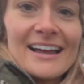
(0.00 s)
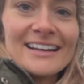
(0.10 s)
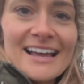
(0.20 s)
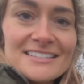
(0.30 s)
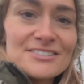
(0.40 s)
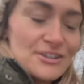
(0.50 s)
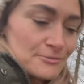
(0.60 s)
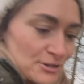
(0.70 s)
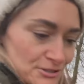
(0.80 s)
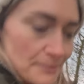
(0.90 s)
Let us know
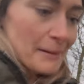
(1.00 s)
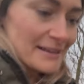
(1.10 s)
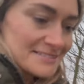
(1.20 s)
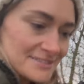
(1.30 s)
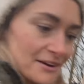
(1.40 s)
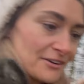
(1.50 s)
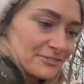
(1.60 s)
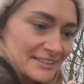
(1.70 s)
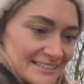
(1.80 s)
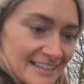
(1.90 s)
what your plans are for
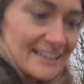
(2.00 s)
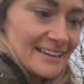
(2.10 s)
the year.